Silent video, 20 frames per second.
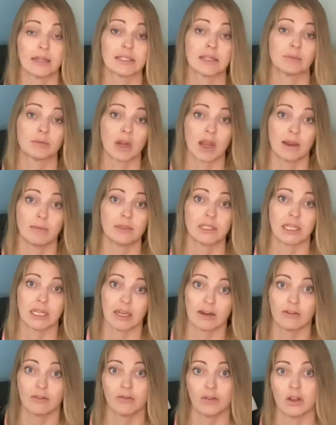sometimes it
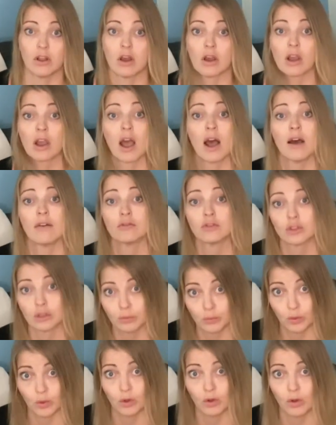can feel
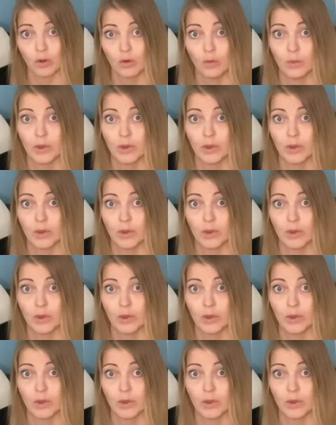uncomfortable.